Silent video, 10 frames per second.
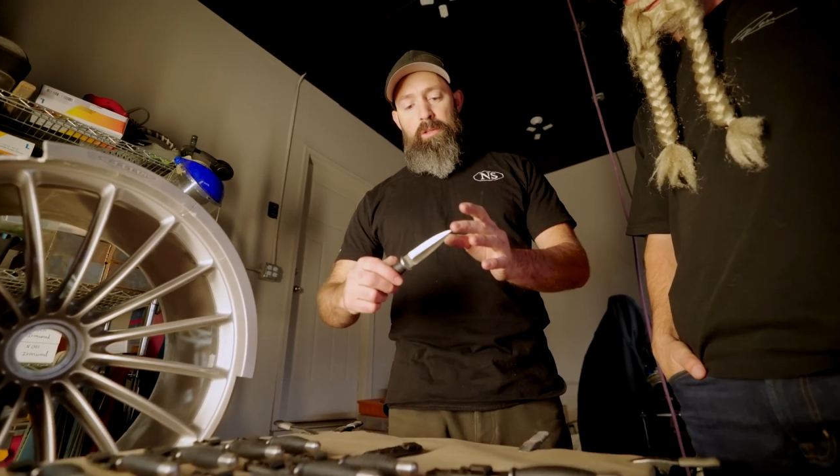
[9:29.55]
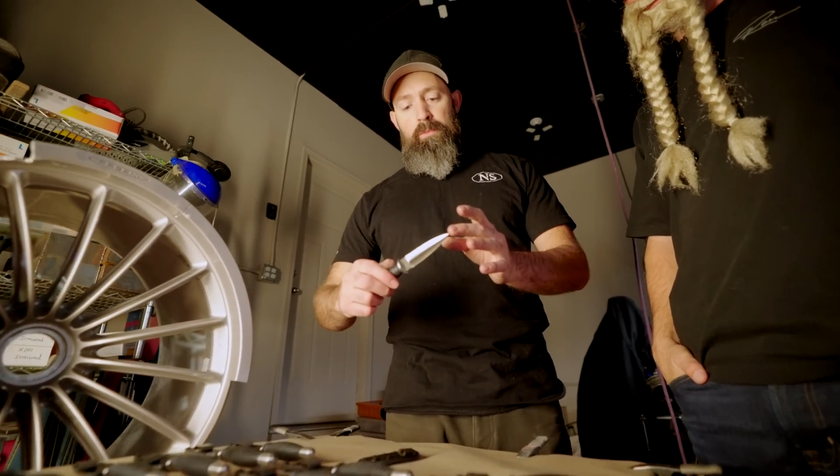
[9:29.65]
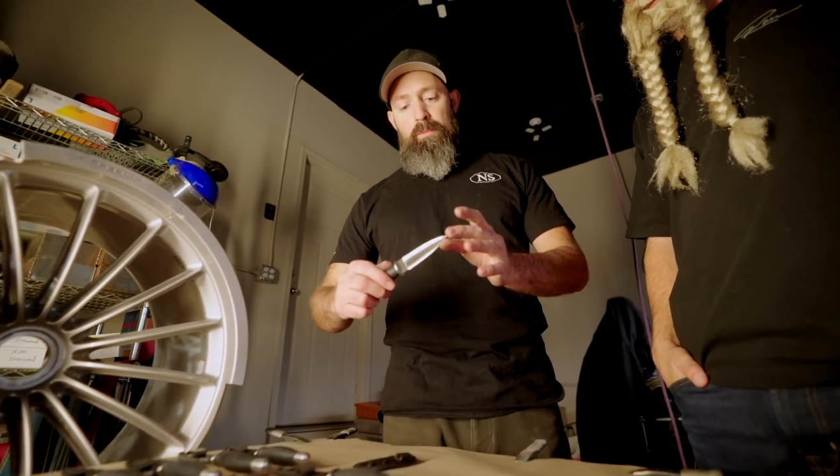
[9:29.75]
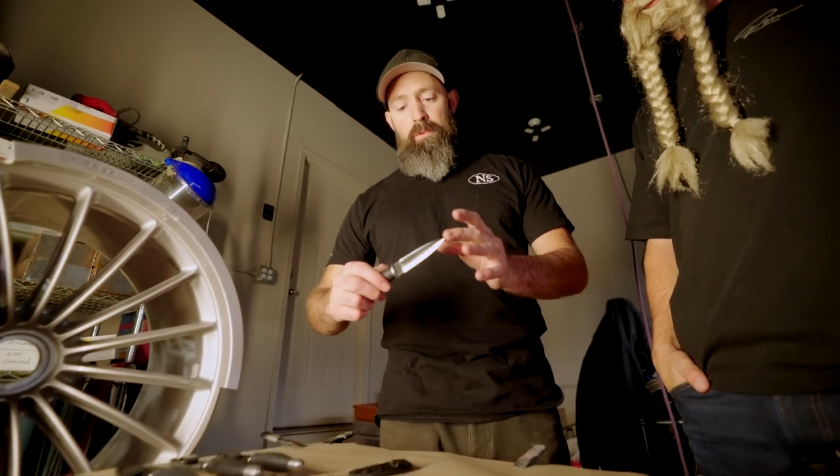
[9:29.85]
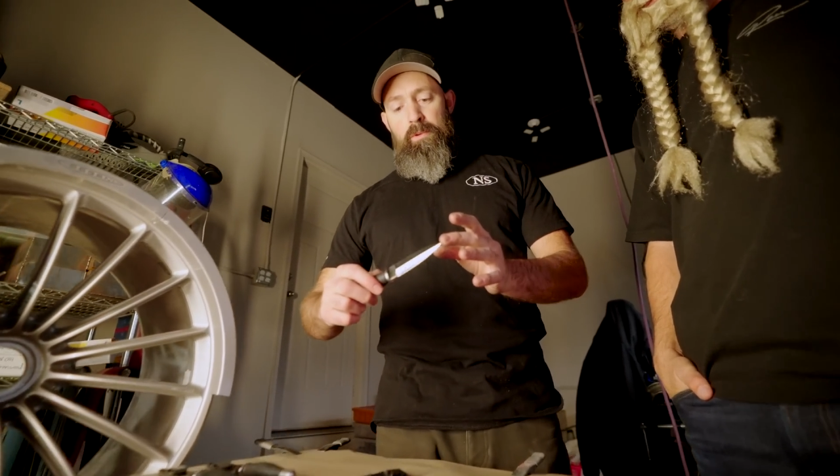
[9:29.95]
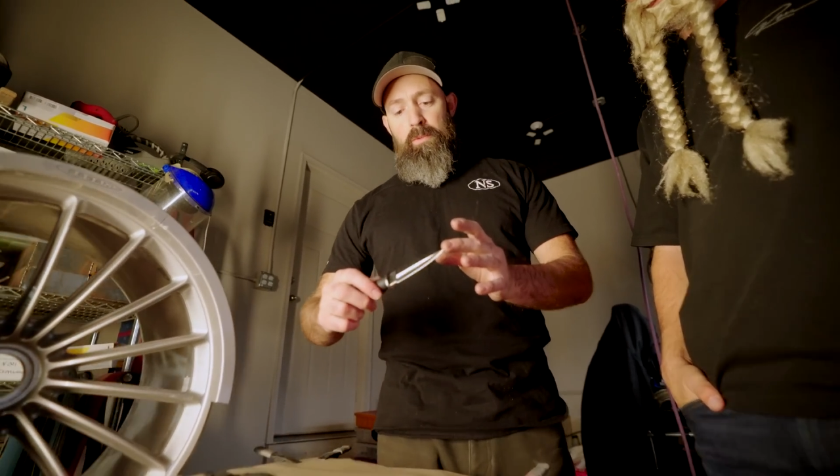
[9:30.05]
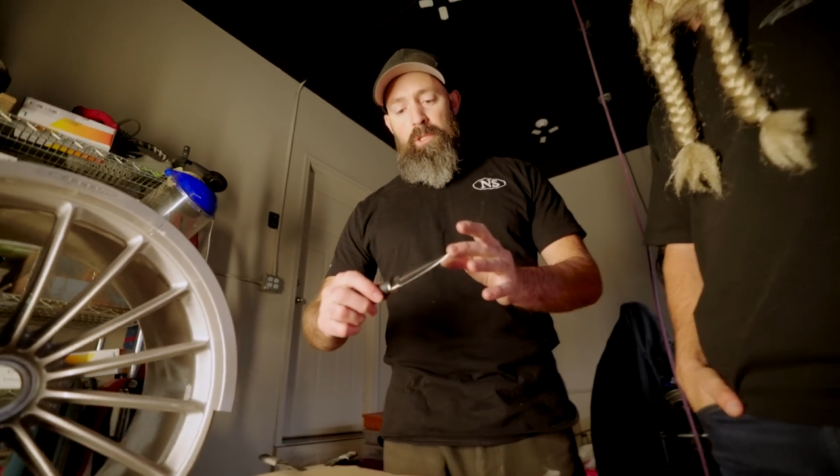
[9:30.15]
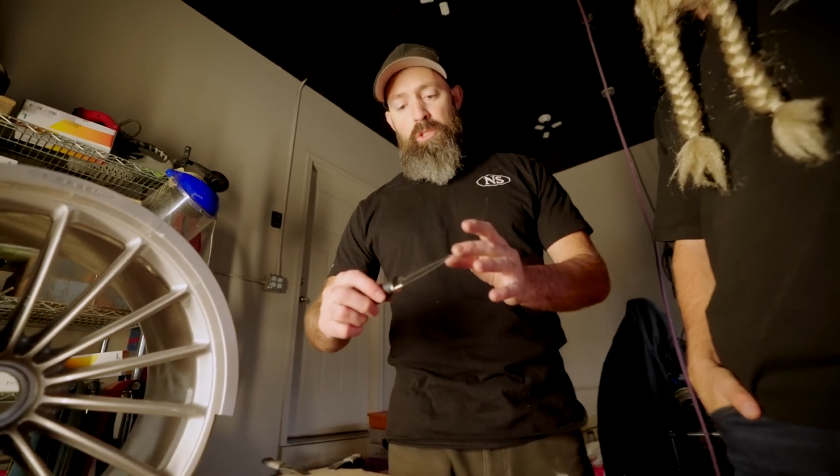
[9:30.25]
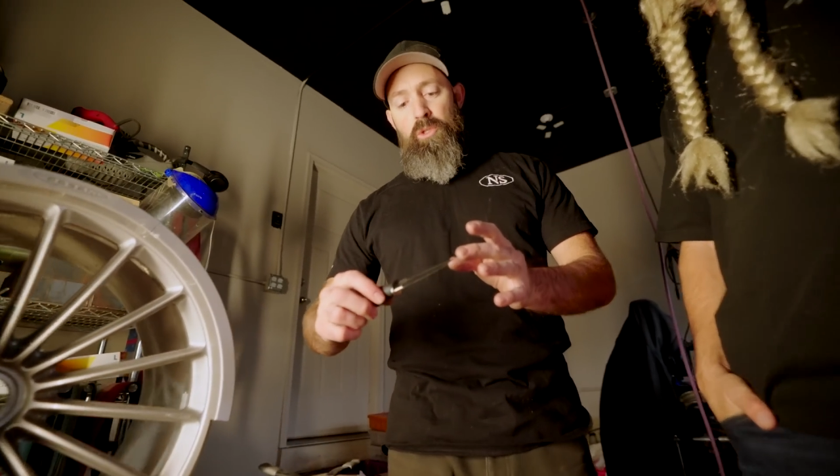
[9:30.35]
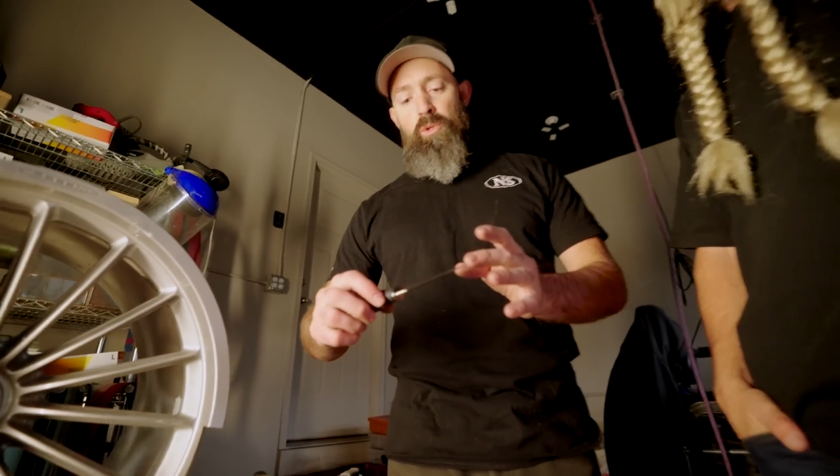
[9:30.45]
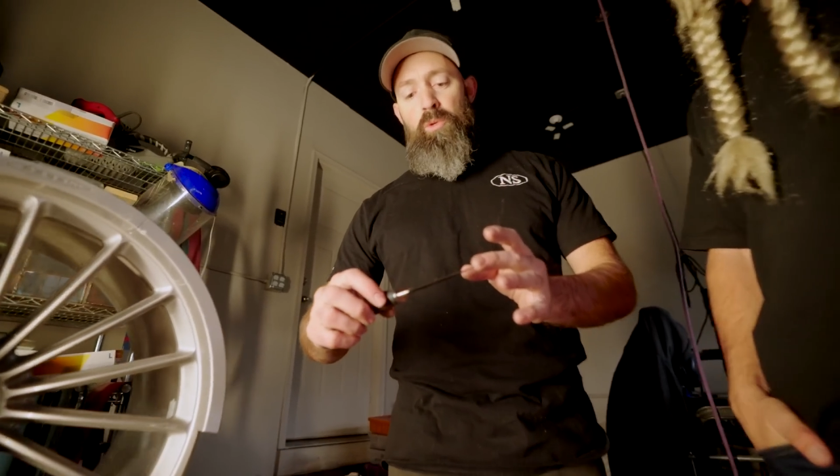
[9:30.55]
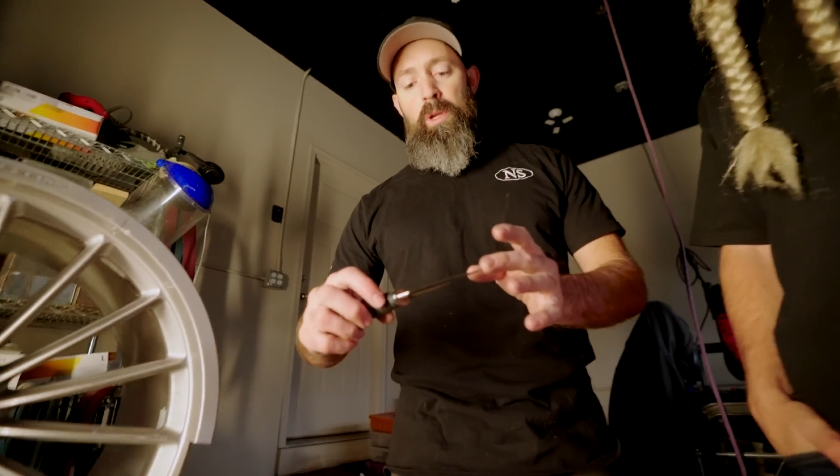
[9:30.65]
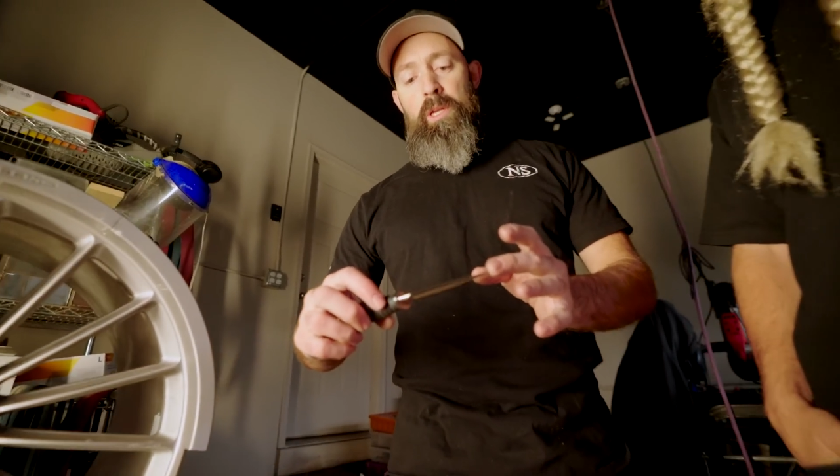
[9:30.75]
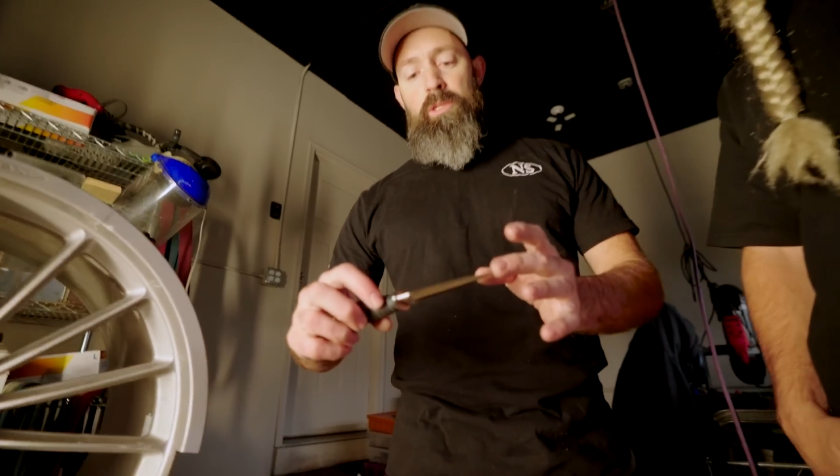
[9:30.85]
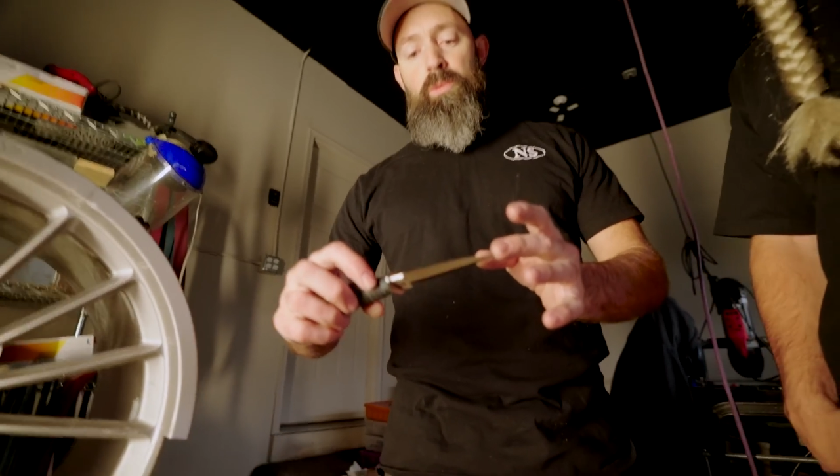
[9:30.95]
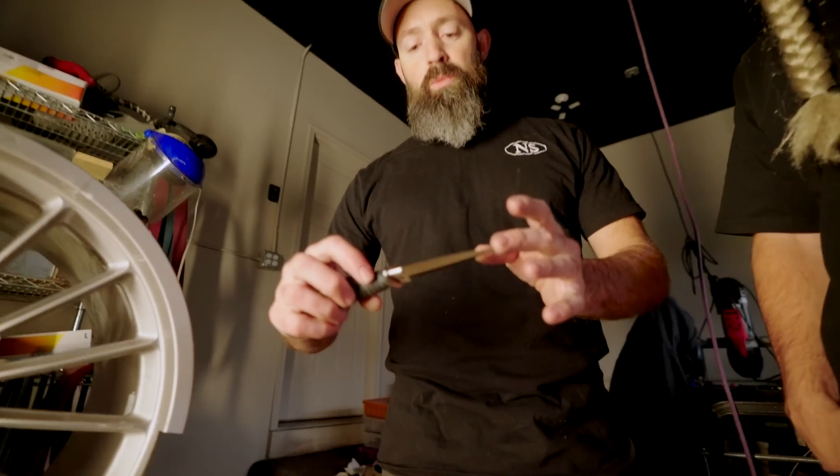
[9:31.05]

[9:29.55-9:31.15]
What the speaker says: them with a 2-inch